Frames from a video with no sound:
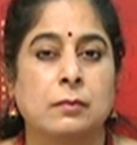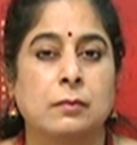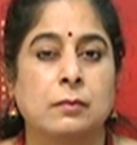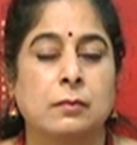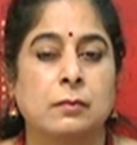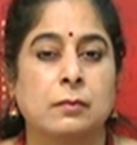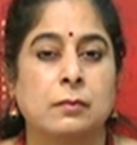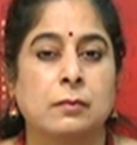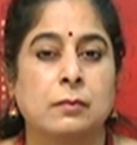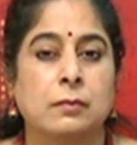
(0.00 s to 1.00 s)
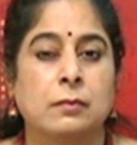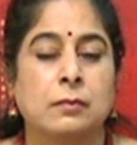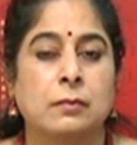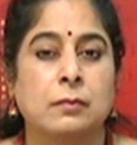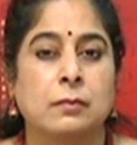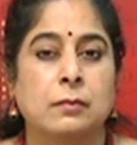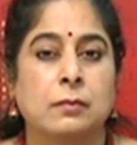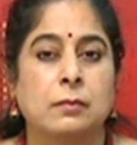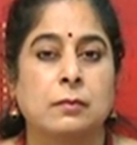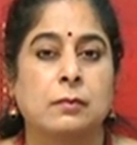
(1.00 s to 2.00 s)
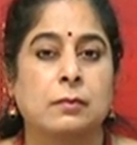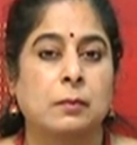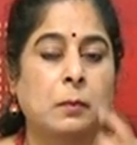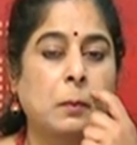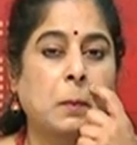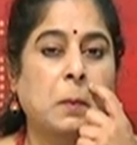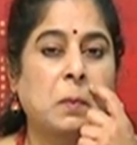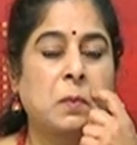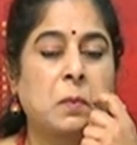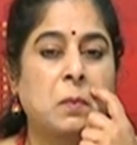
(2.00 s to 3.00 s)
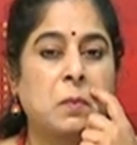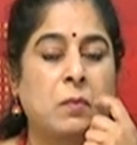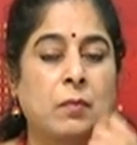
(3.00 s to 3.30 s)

The person shown says nothing.